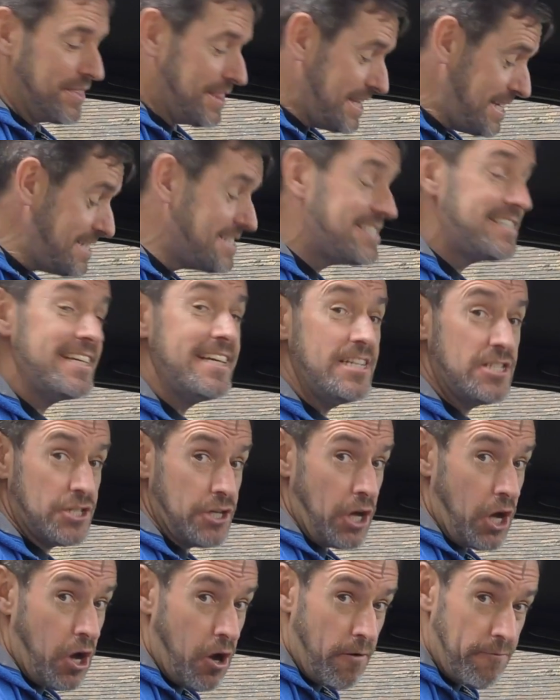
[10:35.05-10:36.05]
These seats
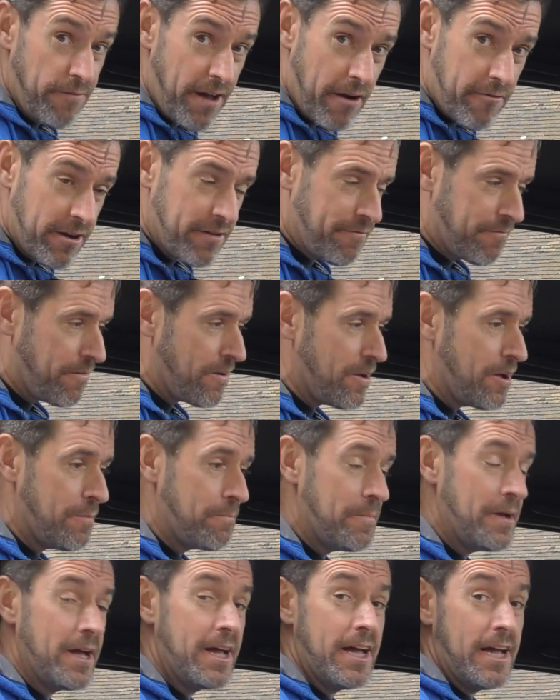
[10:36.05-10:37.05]
are very
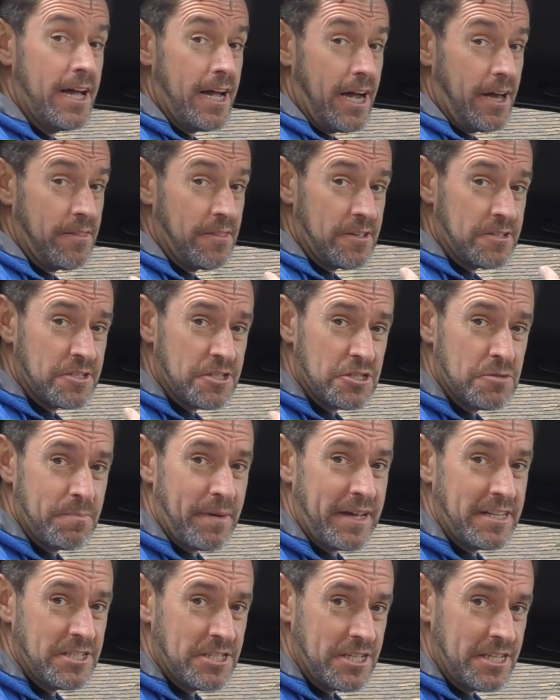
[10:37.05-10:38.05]
firm and the
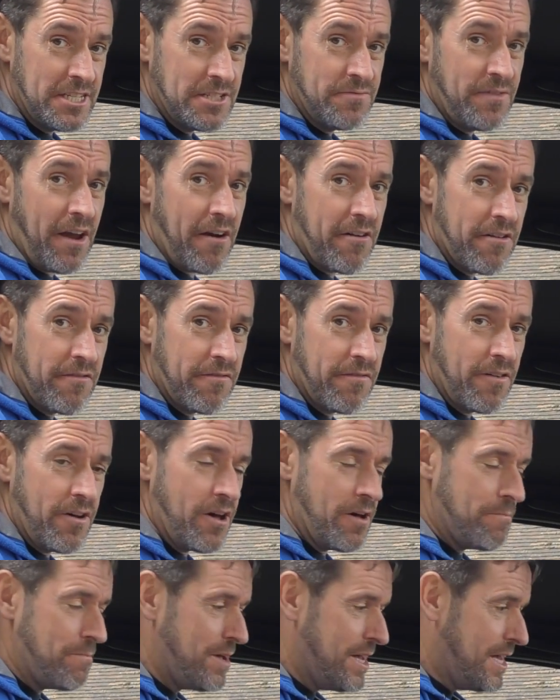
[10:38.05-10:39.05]
suspension is very
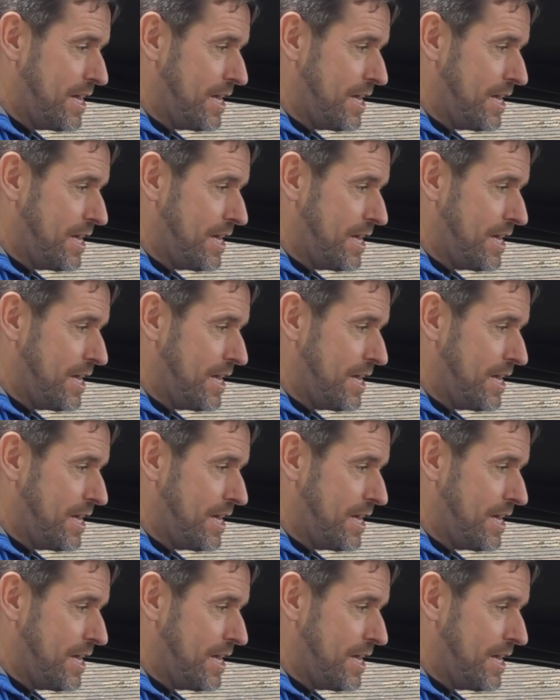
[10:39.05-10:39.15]
firm.